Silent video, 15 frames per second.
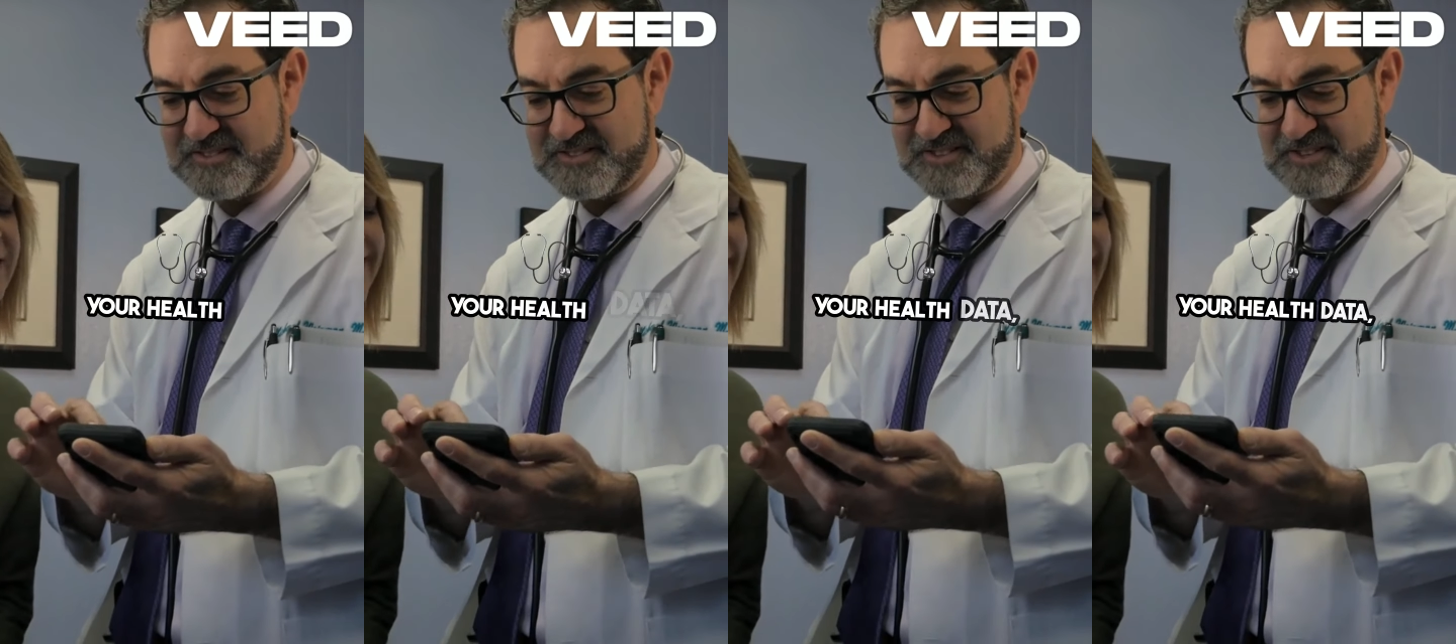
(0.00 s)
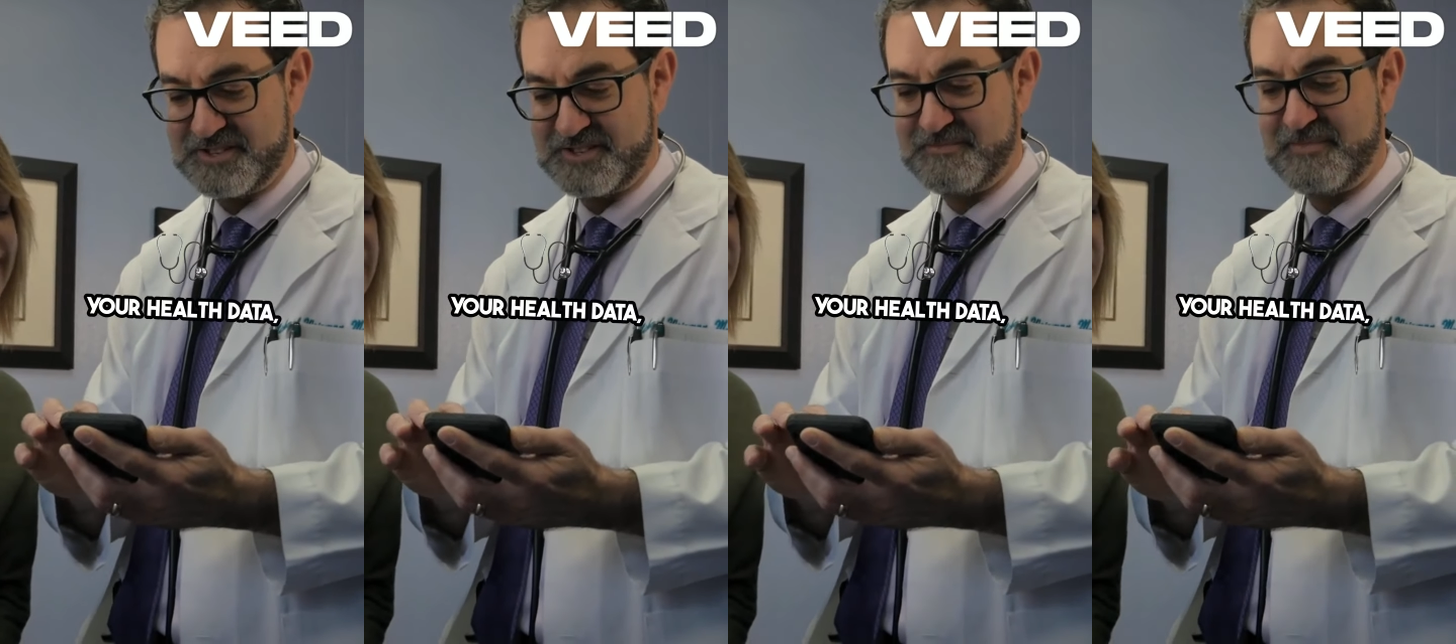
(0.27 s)

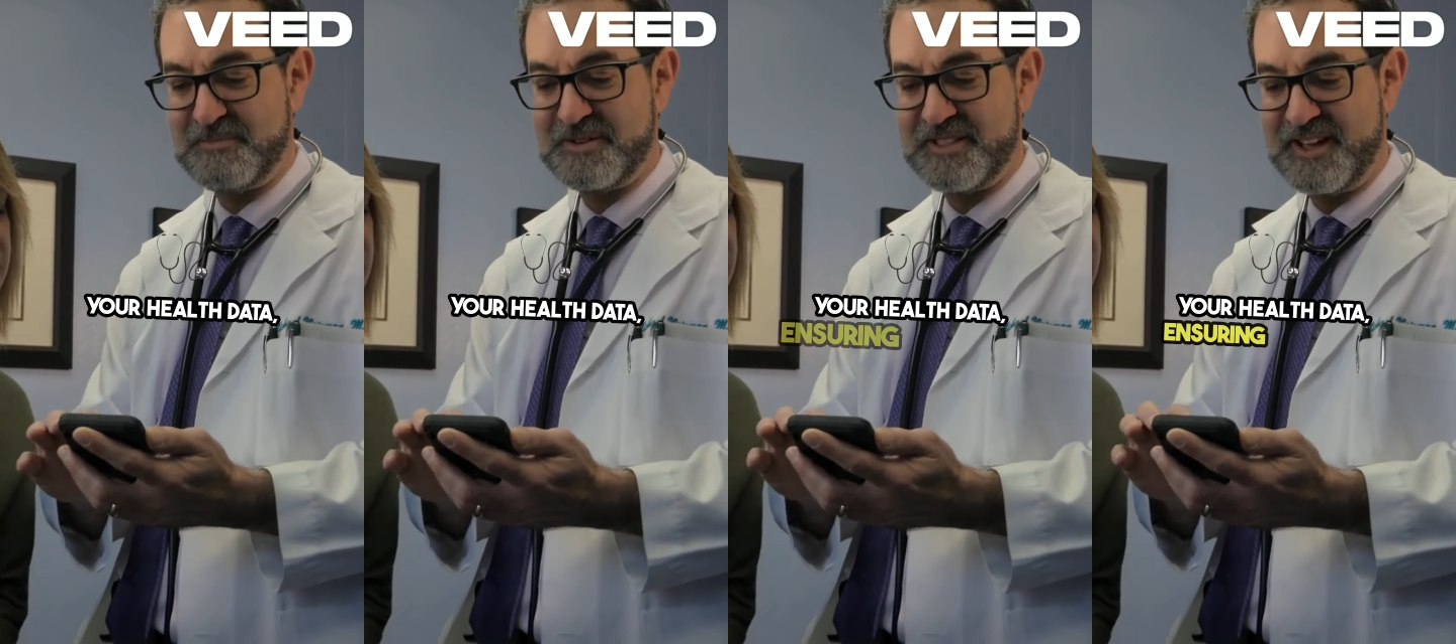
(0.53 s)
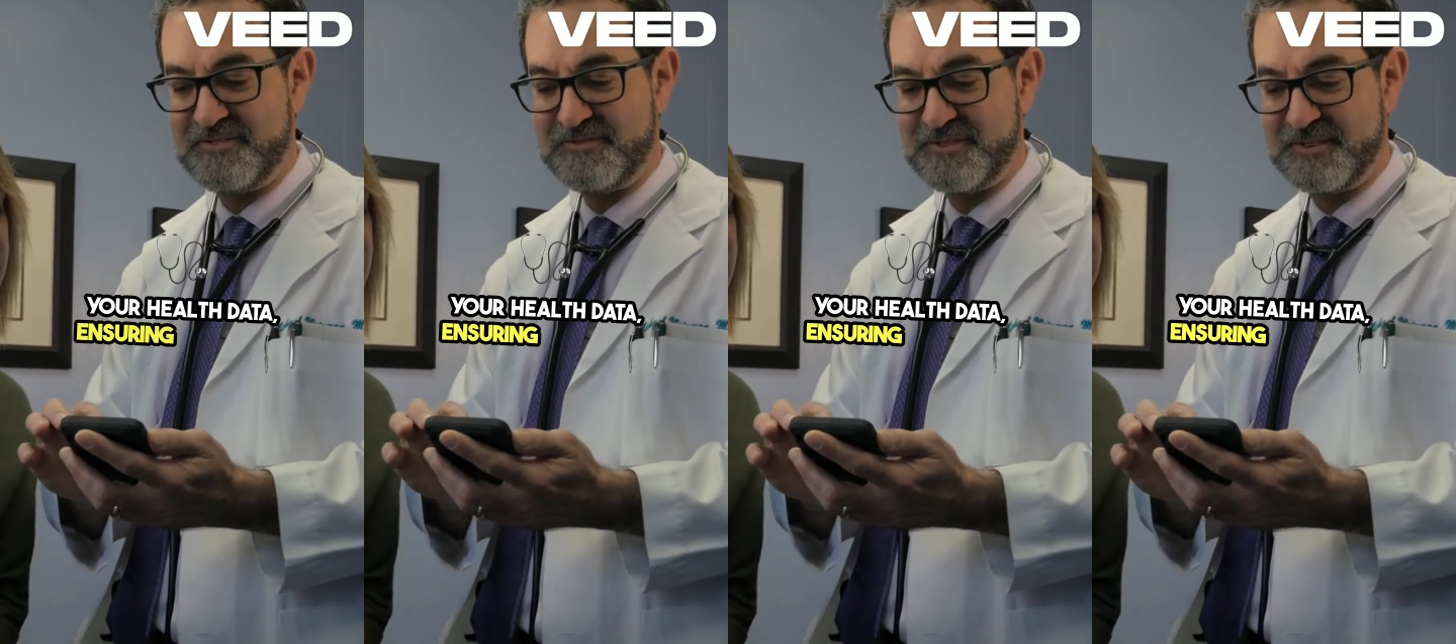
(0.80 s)
data,
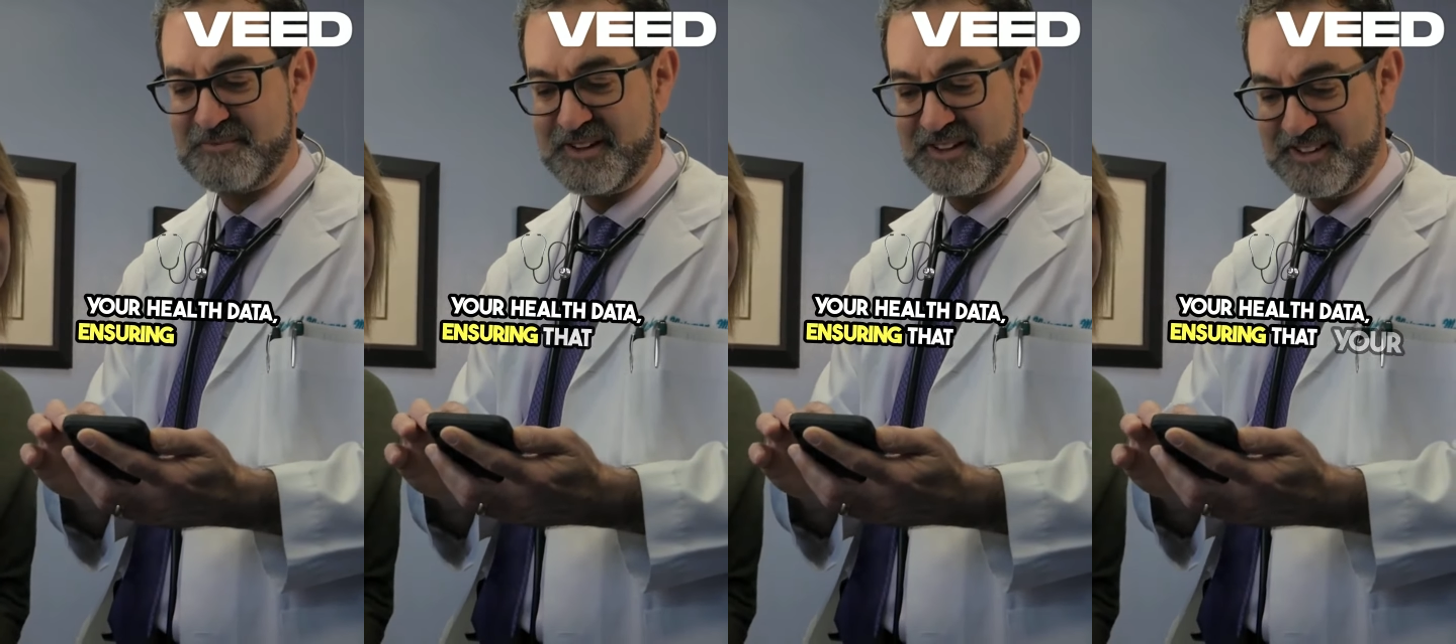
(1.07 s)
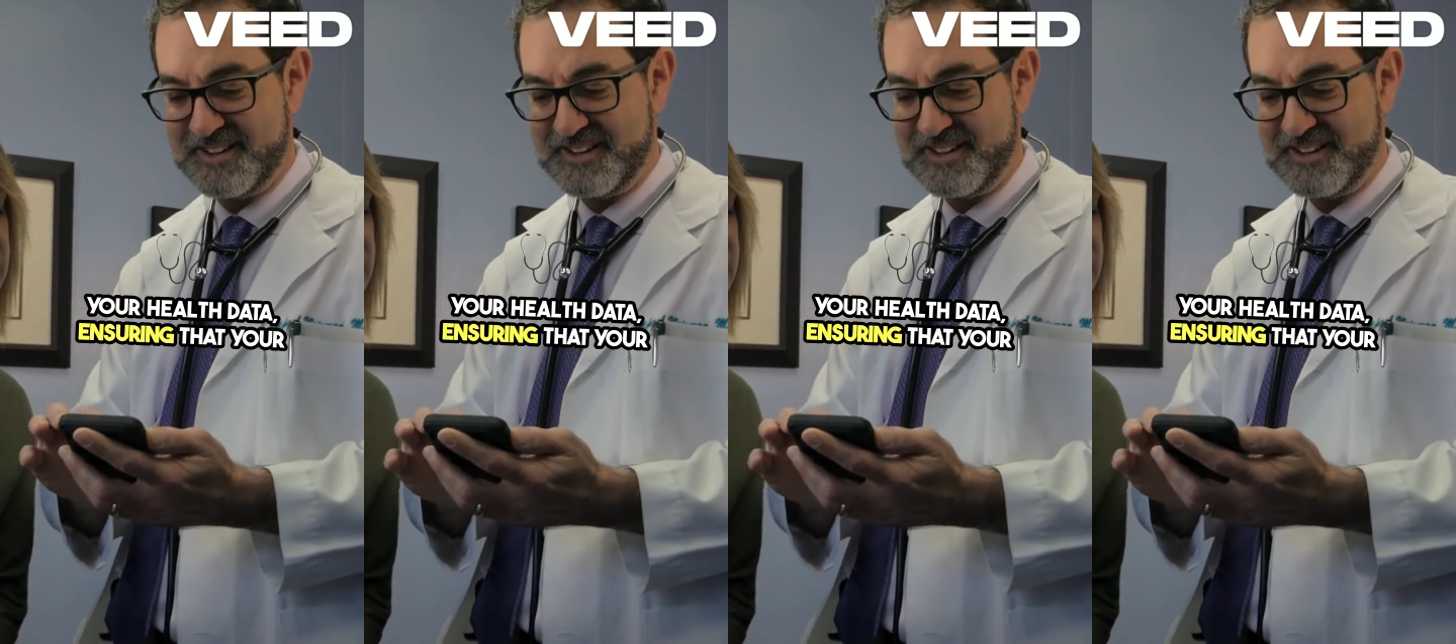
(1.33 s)
ensuring that your